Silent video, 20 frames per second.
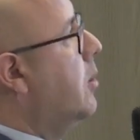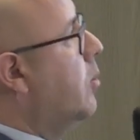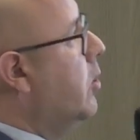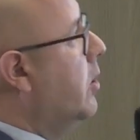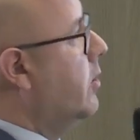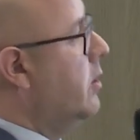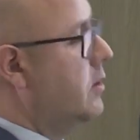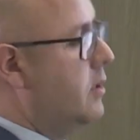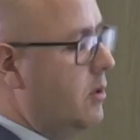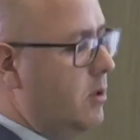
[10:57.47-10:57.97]

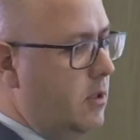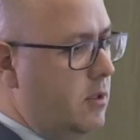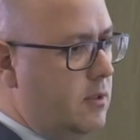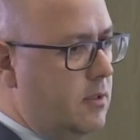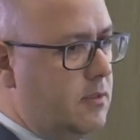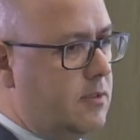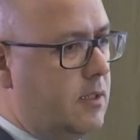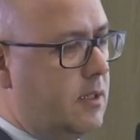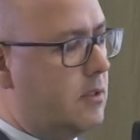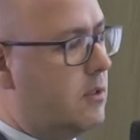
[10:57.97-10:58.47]

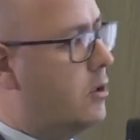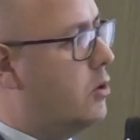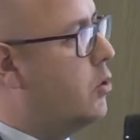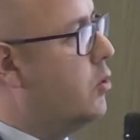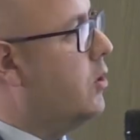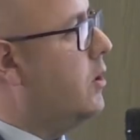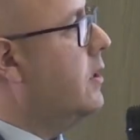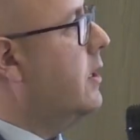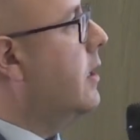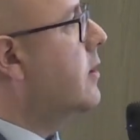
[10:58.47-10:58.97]
They started
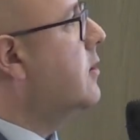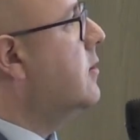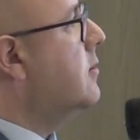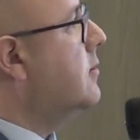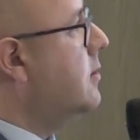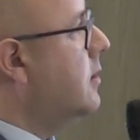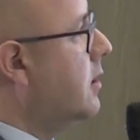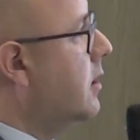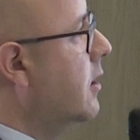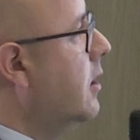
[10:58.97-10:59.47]
looking at
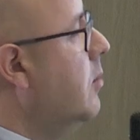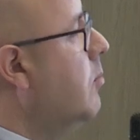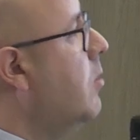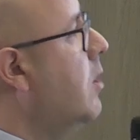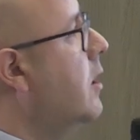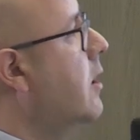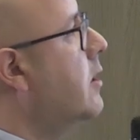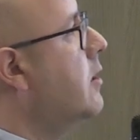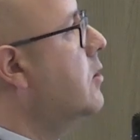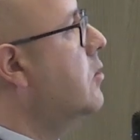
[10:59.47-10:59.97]
single
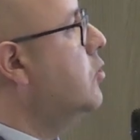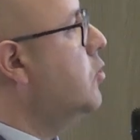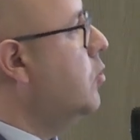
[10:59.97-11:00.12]
MR,